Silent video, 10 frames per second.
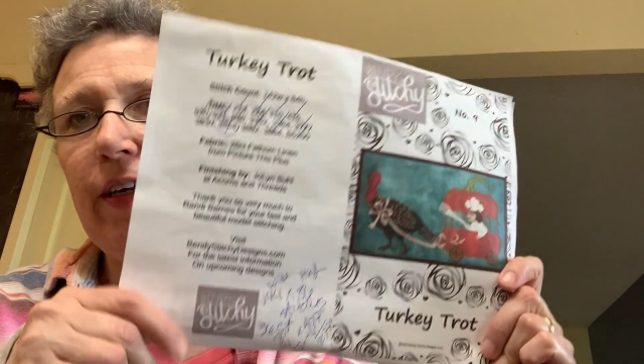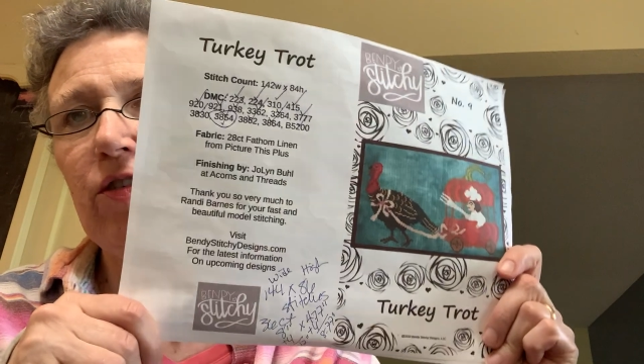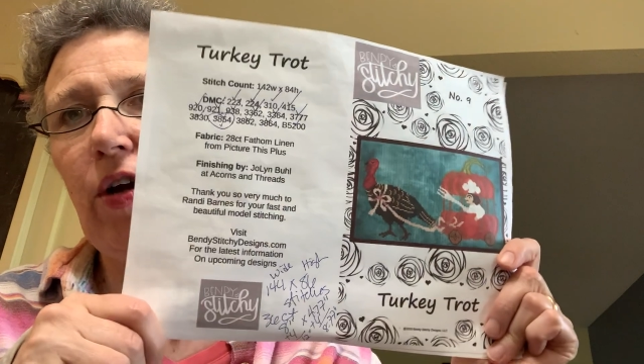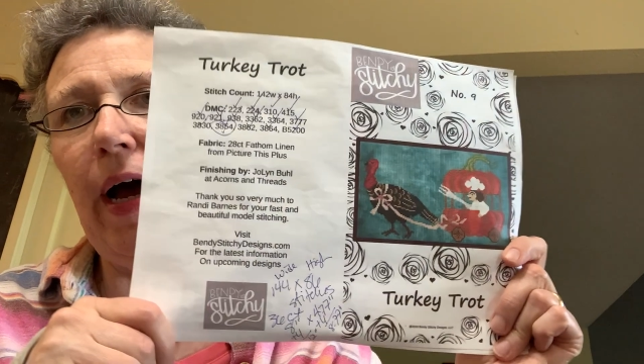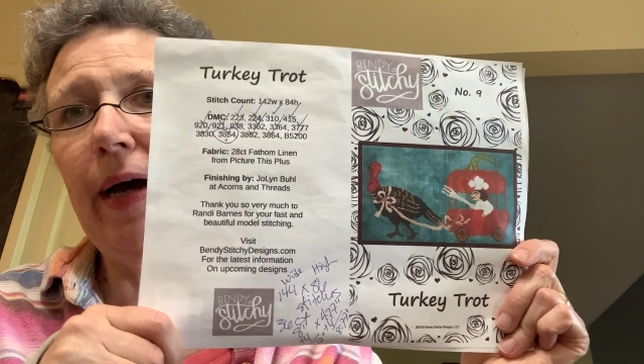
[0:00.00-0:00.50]

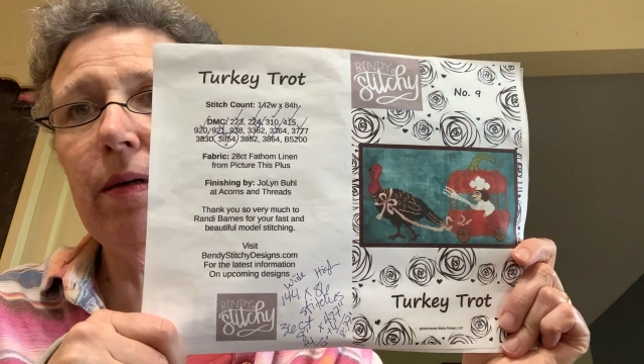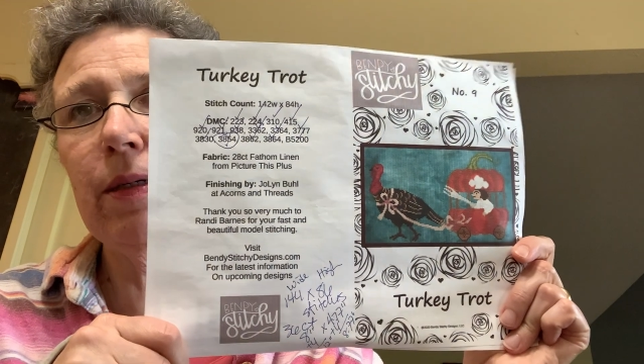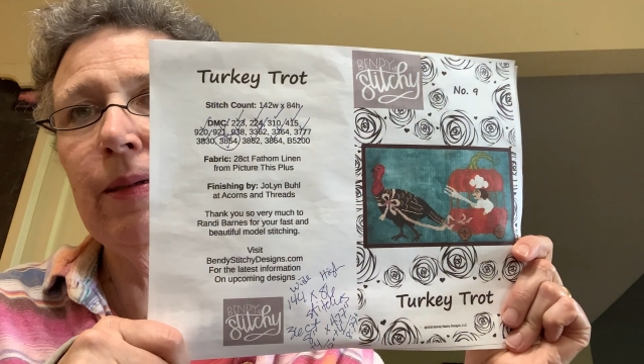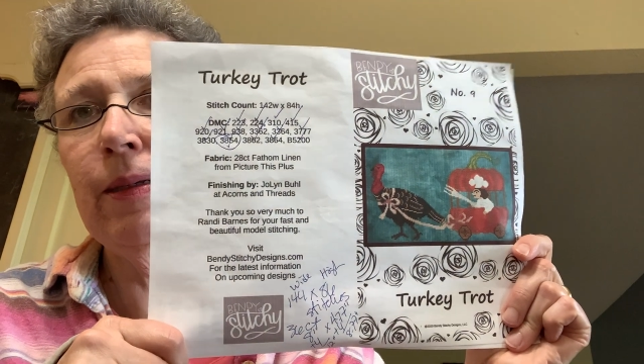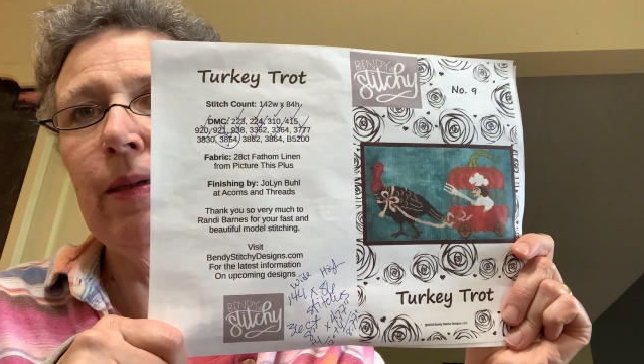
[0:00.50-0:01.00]
Trot
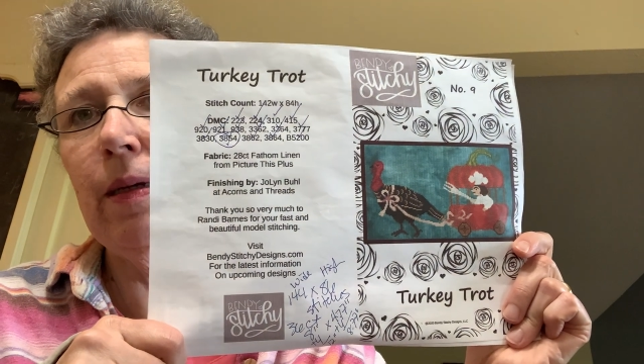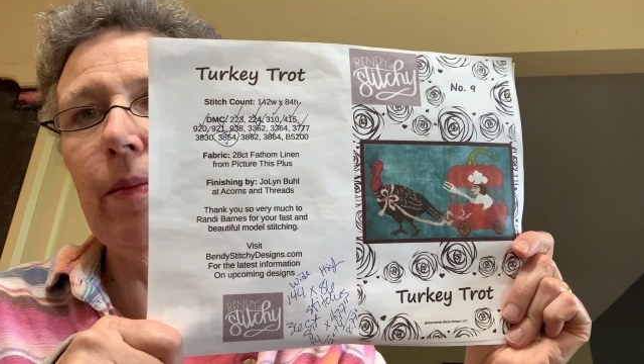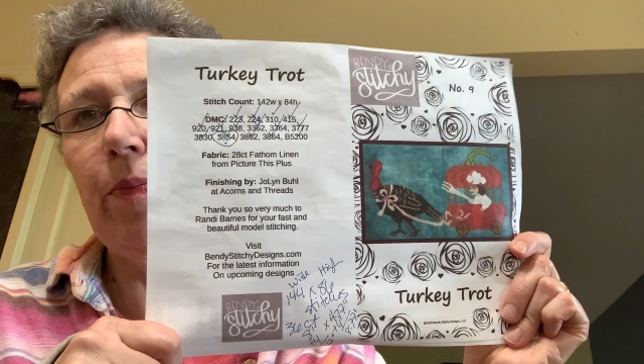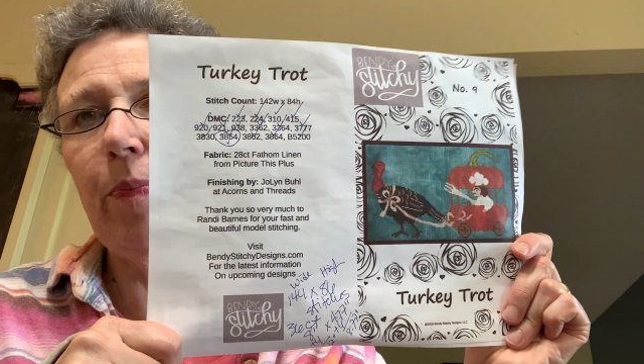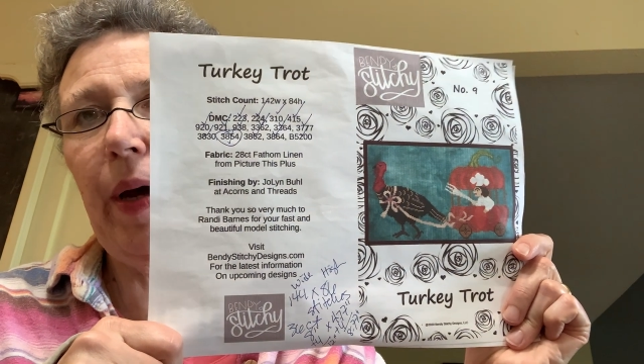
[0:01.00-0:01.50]

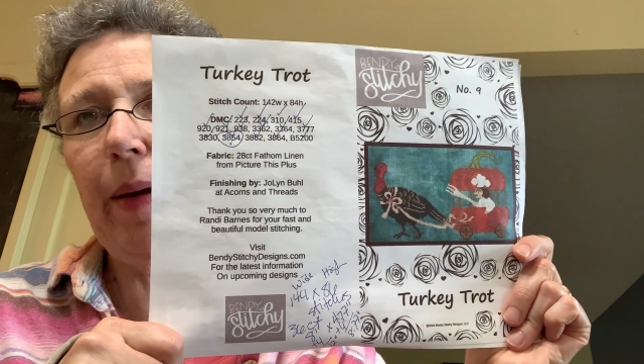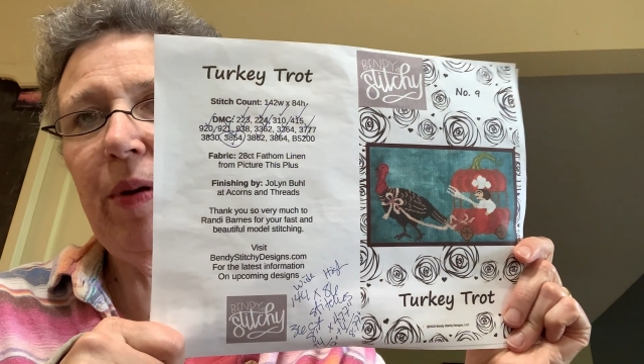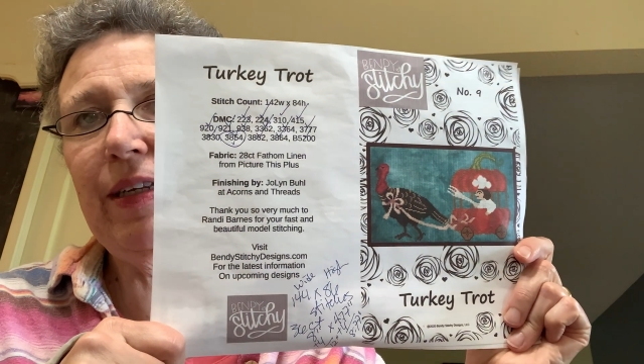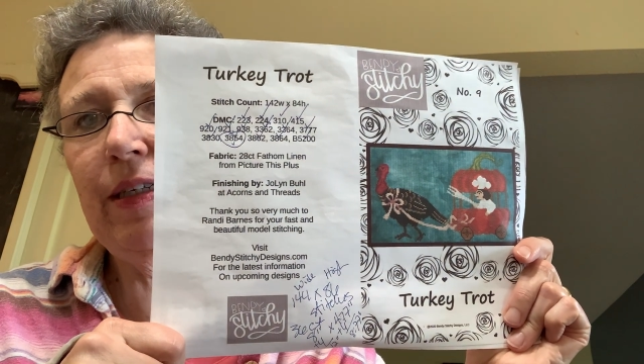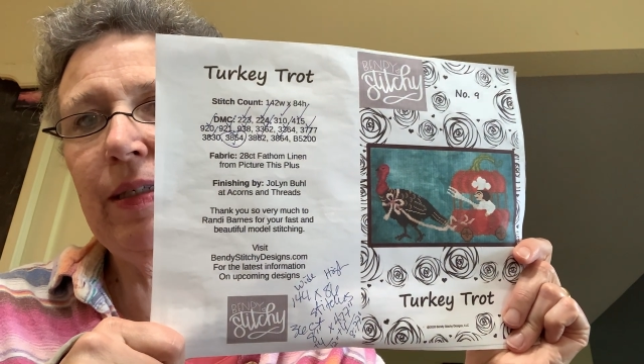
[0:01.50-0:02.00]
by
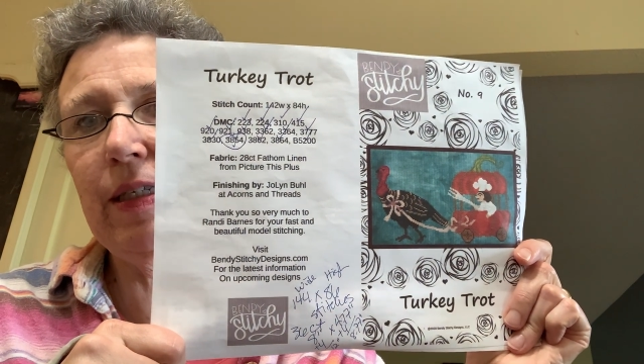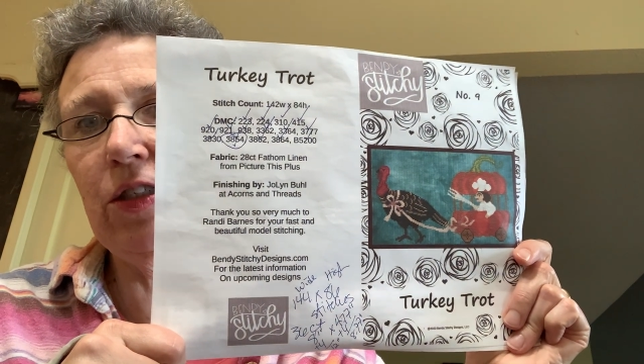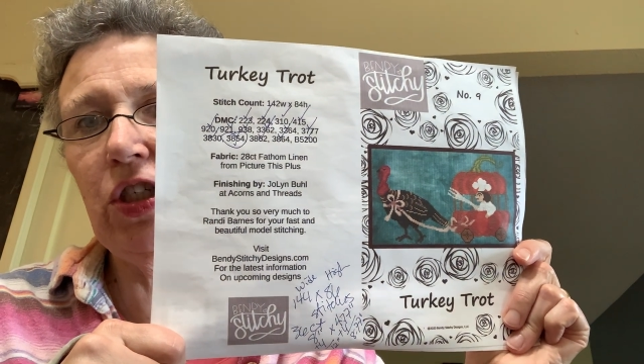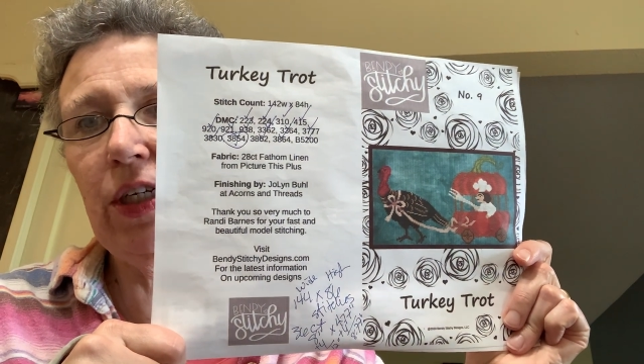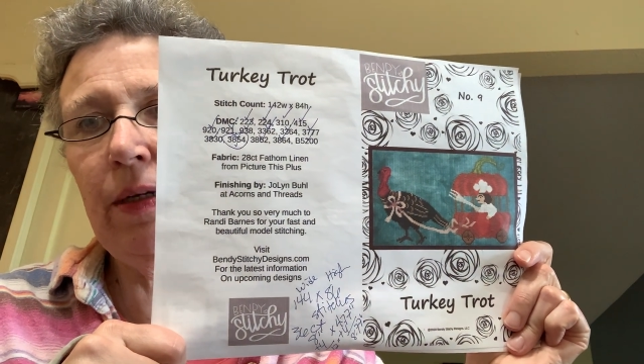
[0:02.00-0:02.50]
Bendy
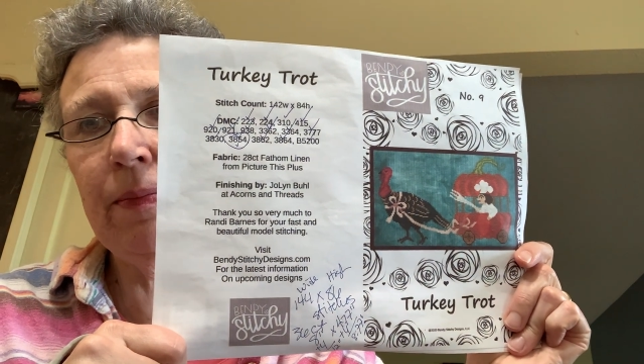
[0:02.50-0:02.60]
Stitchy.